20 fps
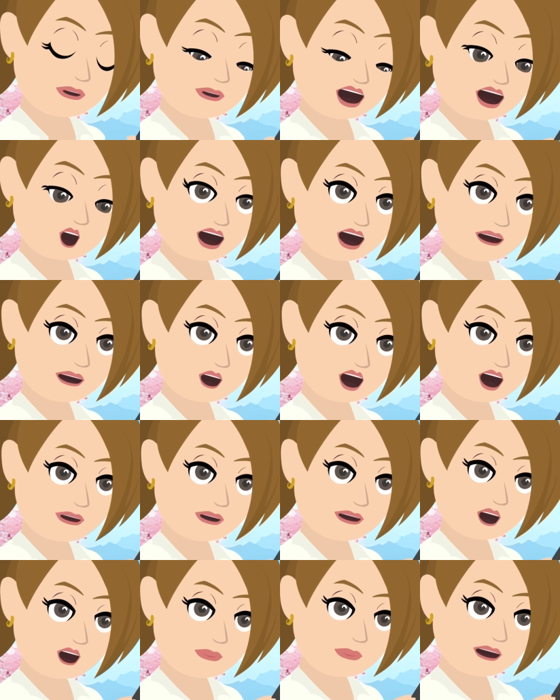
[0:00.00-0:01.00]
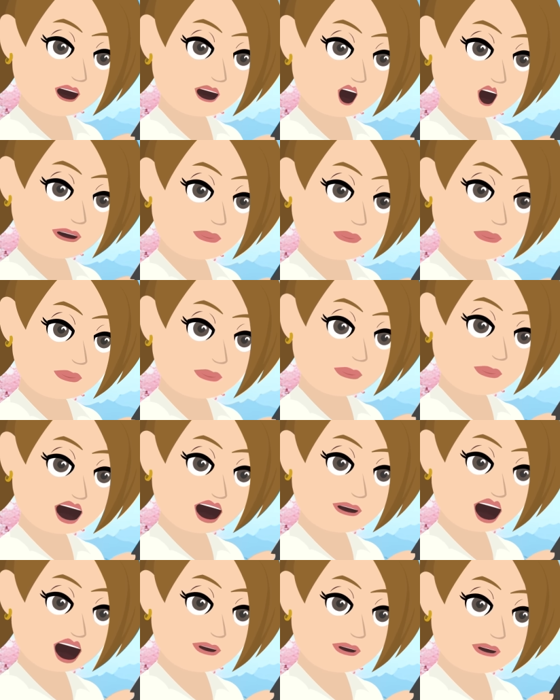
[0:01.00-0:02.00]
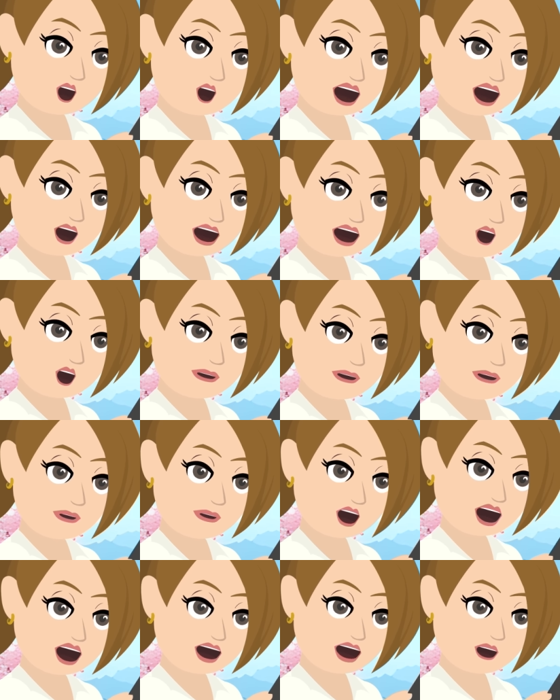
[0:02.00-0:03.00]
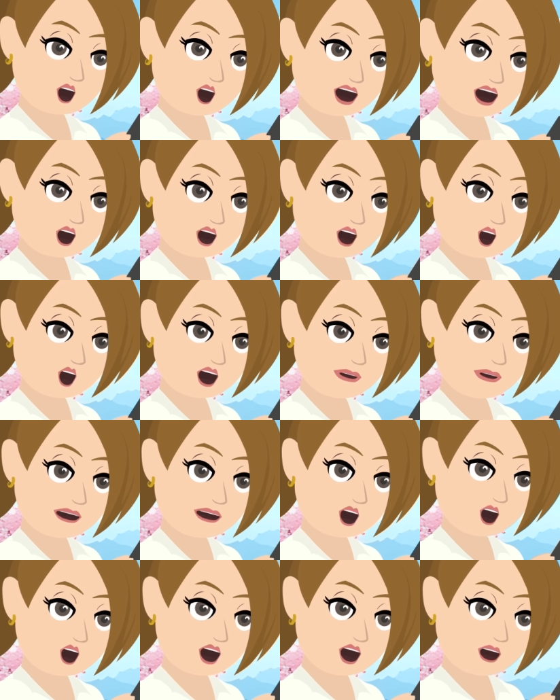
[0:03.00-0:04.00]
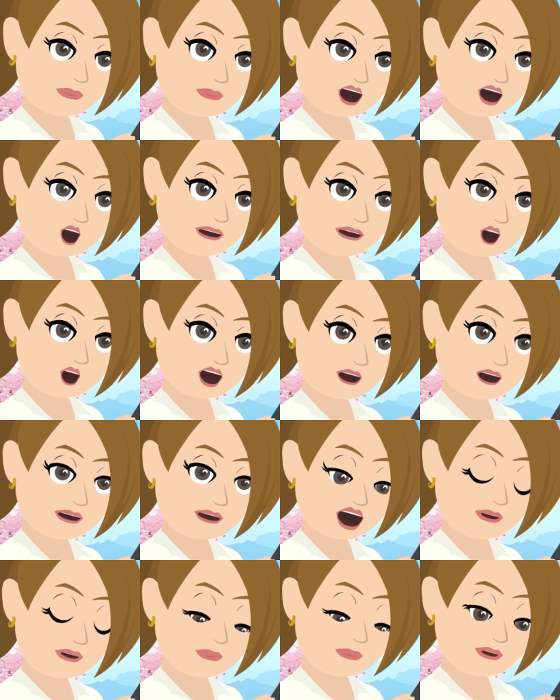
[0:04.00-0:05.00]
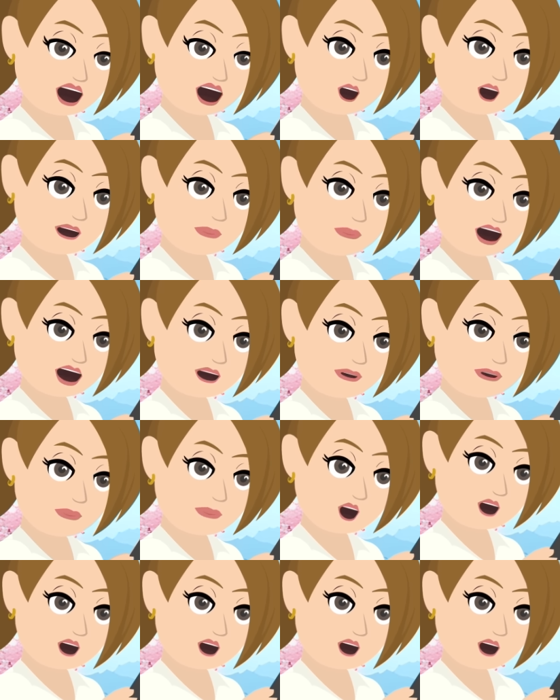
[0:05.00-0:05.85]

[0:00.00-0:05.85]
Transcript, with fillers: create and I will dictate to you. And so you just tune into me and you just do what I say. Well, there's no satisfaction